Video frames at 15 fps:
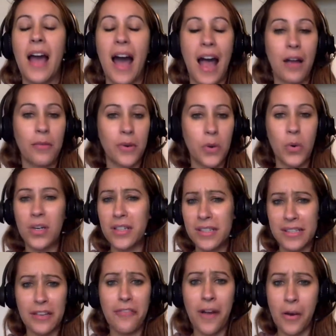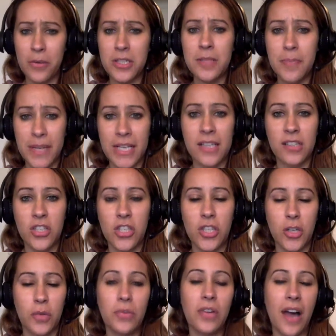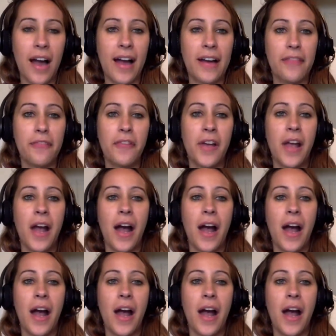I record as if I were speaking to you live,